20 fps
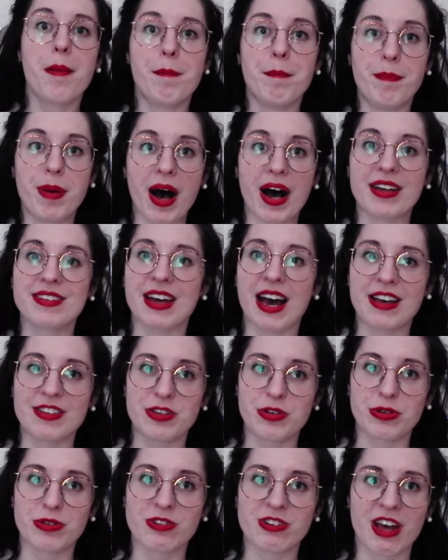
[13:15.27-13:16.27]
But
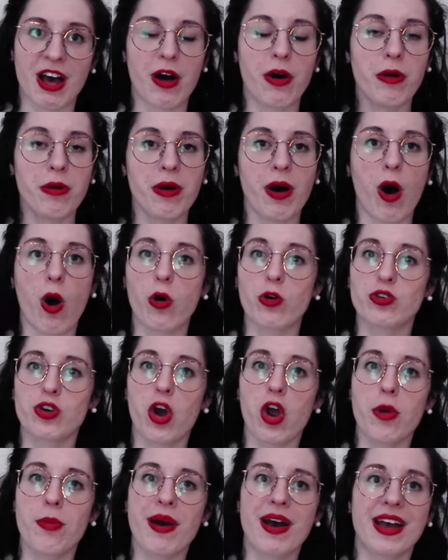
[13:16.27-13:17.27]
as you can tell,
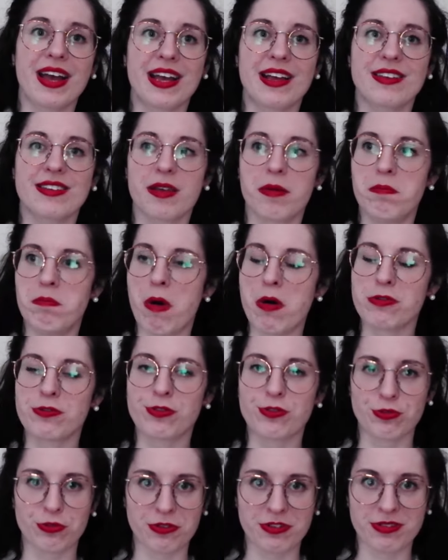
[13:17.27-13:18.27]
October is
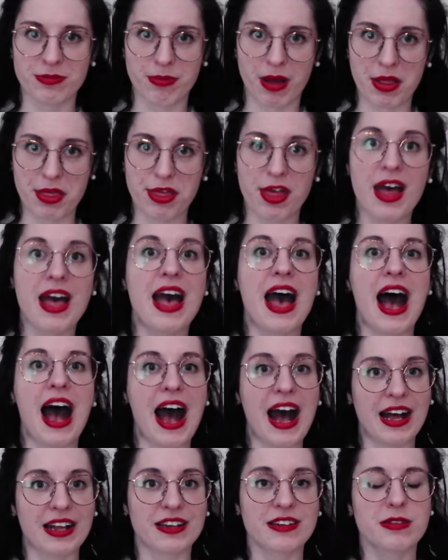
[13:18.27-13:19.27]
monstrous month,
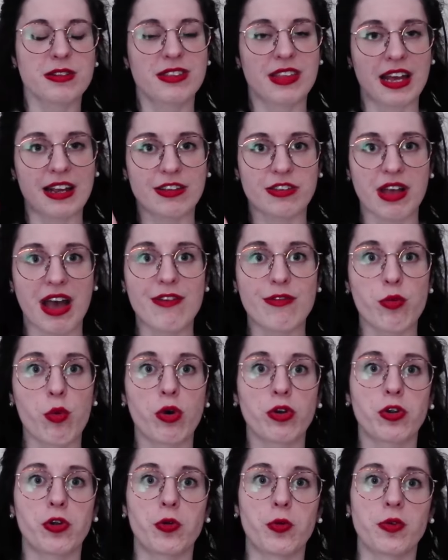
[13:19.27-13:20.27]
and thanks to
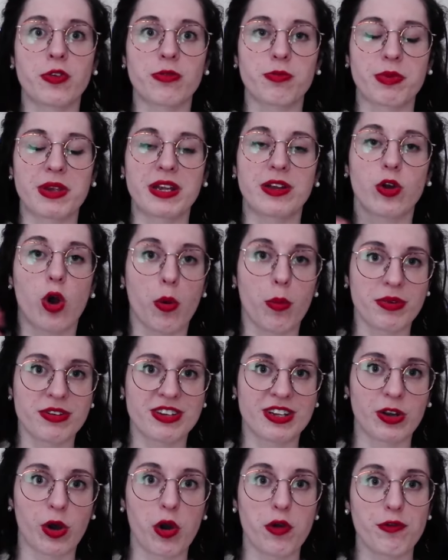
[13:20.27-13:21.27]
everyone who has been
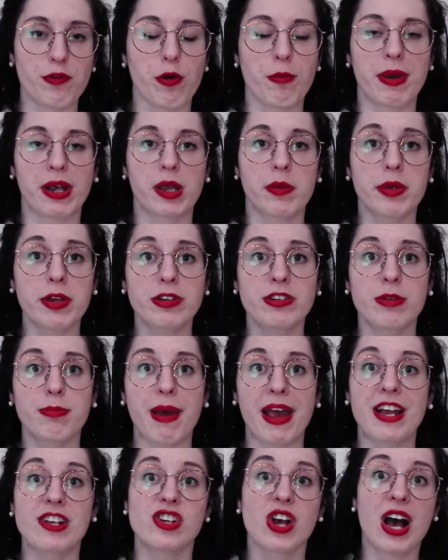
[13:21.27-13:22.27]
commenting over on my community
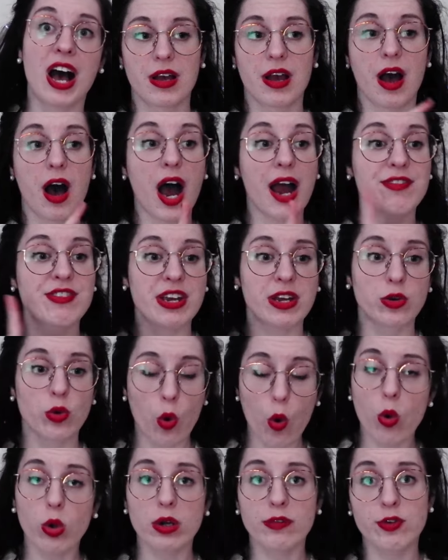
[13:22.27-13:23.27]
page, I've taken
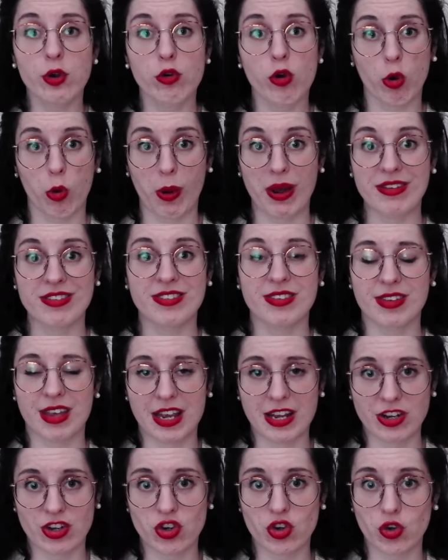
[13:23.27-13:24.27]
all of your requests
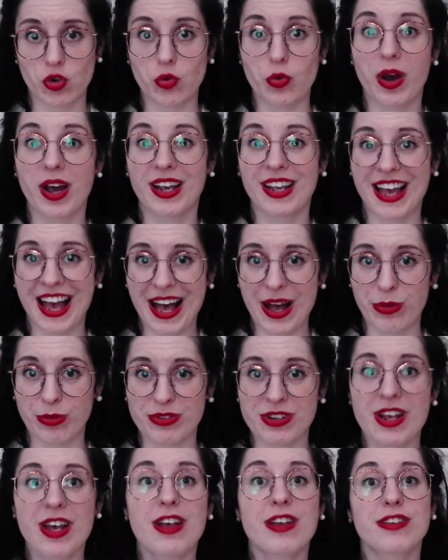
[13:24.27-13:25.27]
into
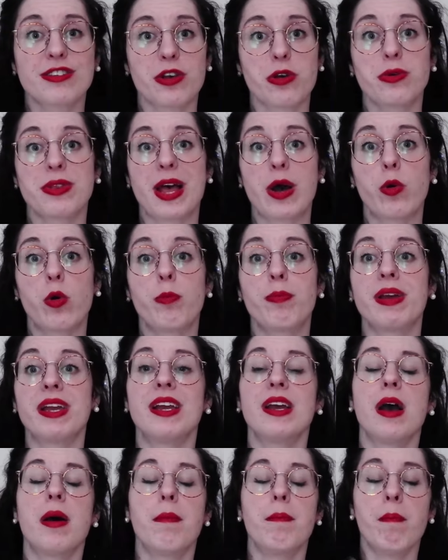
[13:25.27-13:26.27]
account, so there will
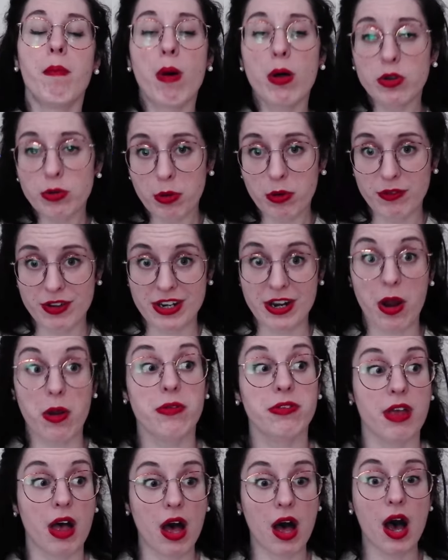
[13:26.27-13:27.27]
be multiple
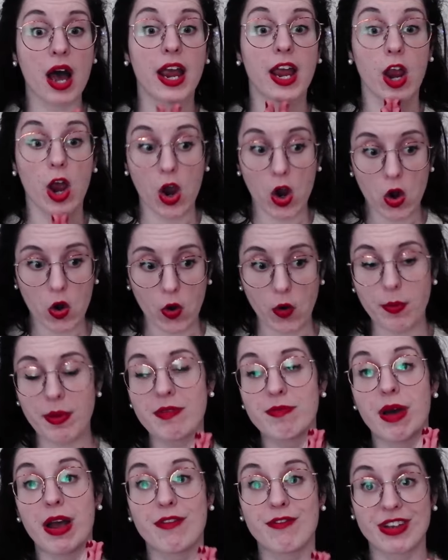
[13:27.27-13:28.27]
videos, I hope,
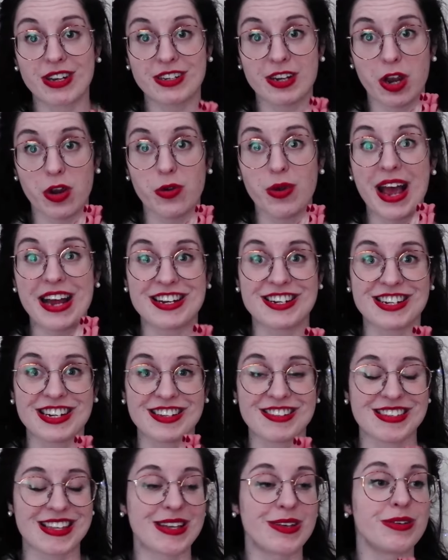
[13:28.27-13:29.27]
if my video
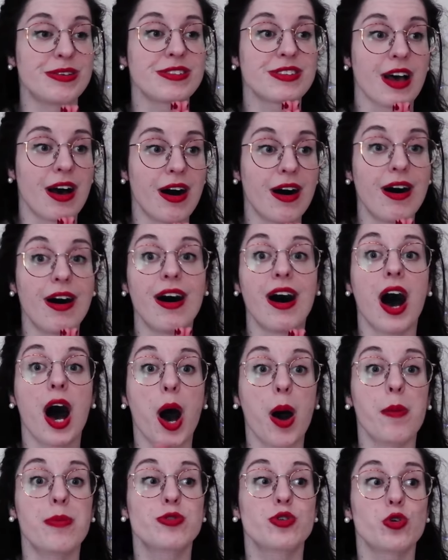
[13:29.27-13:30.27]
editing skills are
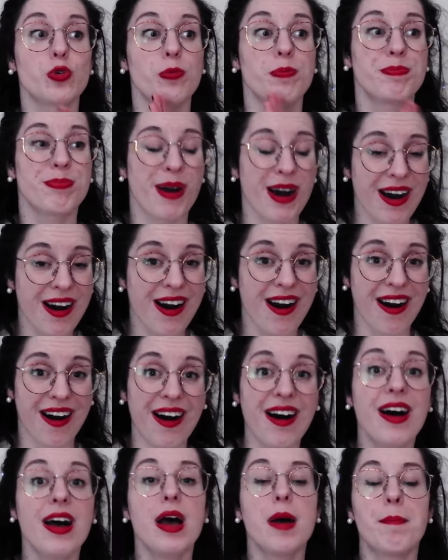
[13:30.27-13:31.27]
up to
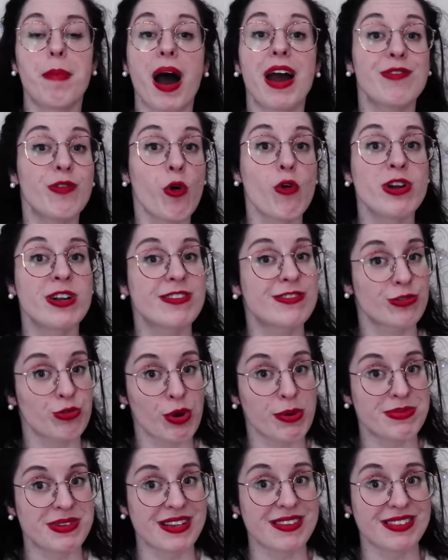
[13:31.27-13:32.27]
par, but I've already
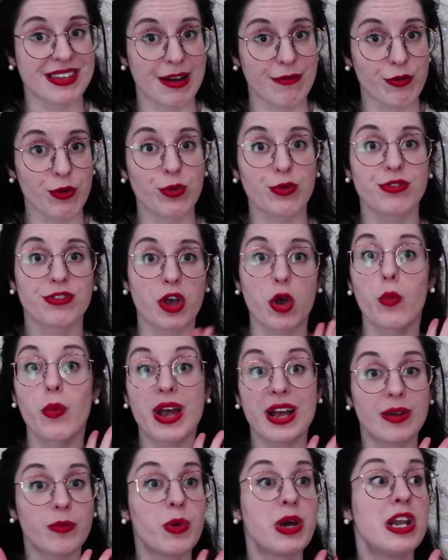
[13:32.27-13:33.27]
scripted several, so
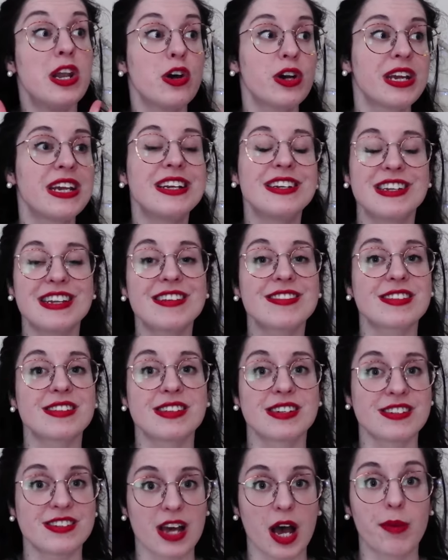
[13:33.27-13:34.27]
we're looking
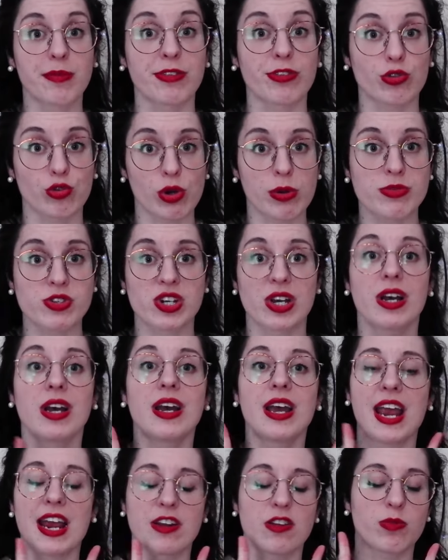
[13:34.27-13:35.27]
decent in terms of scripture,
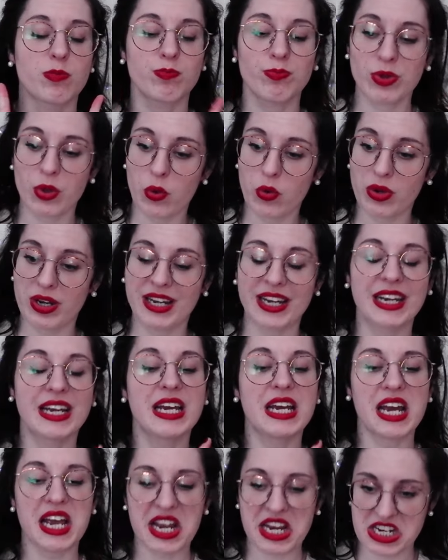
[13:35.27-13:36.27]
it is purely
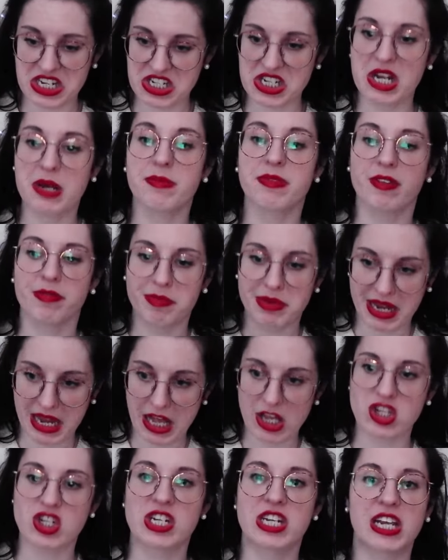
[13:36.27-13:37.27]
in terms of me
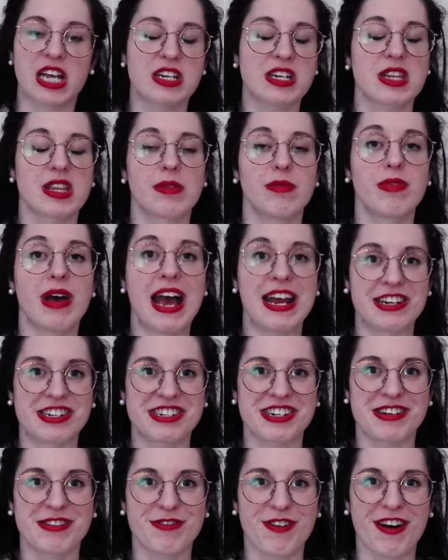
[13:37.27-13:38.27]
actually getting them
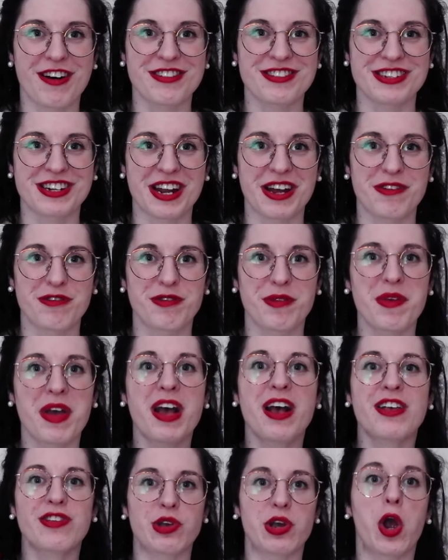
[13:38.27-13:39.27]
edited fast enough.
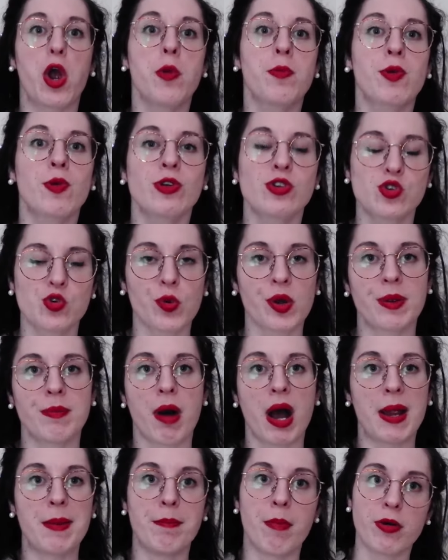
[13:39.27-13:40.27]
So I hope you enjoy
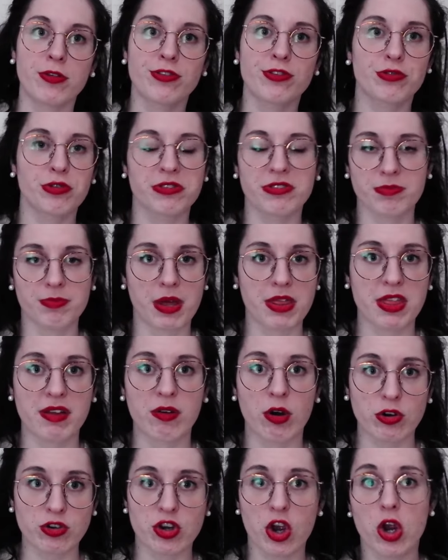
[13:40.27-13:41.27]
my monstrous month
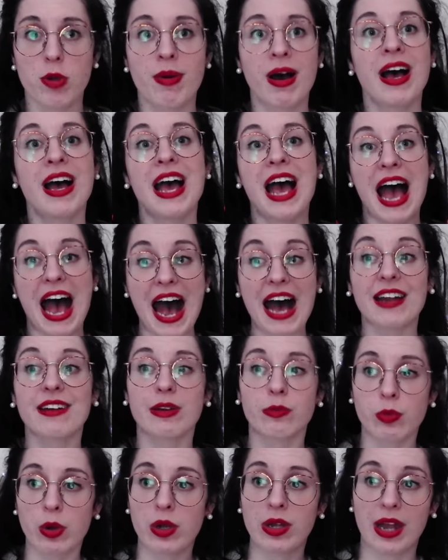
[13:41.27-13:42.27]
of October,
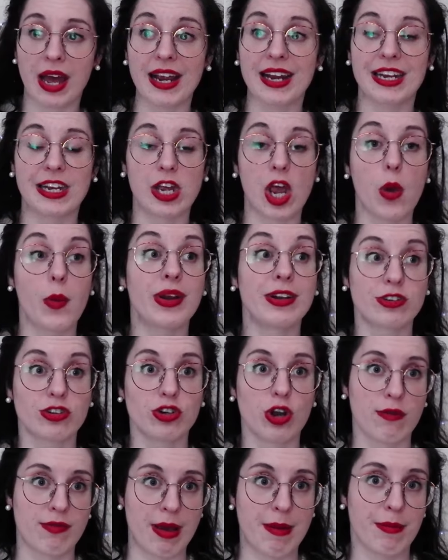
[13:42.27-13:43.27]
and it will likely go
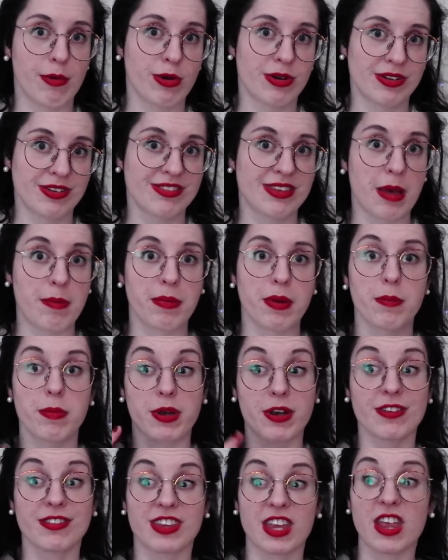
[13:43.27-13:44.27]
into November and December,
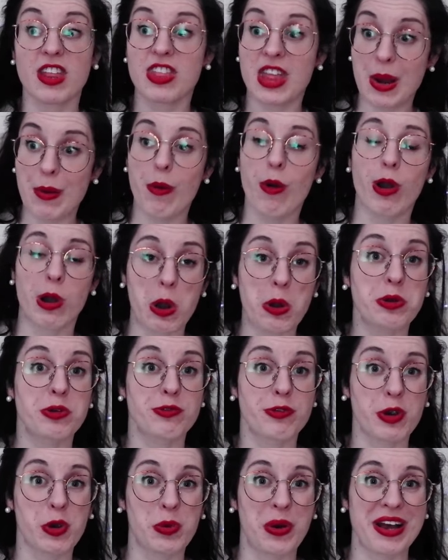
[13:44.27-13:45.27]
because there are a lot
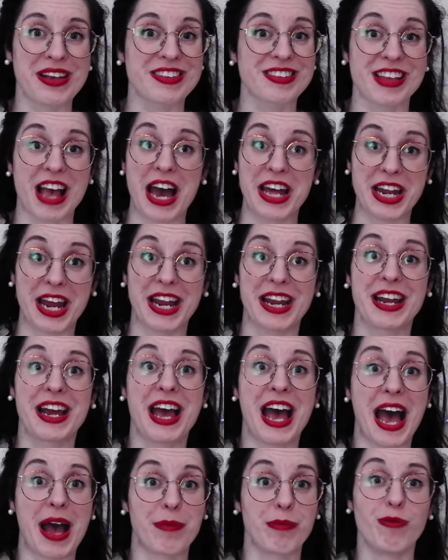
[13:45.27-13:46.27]
of requests, and I
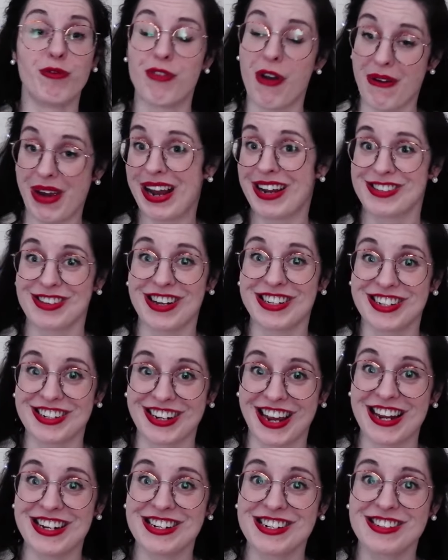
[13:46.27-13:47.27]
am very excited
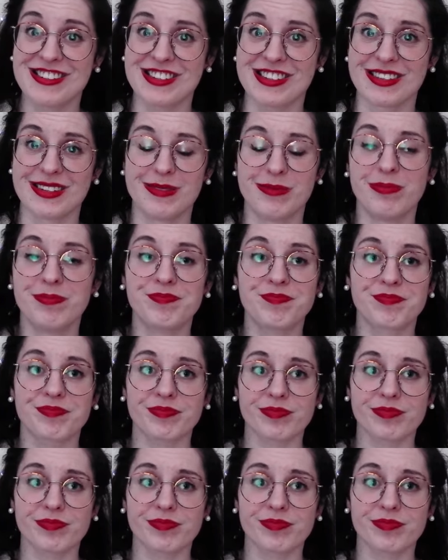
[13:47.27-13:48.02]
to get into them.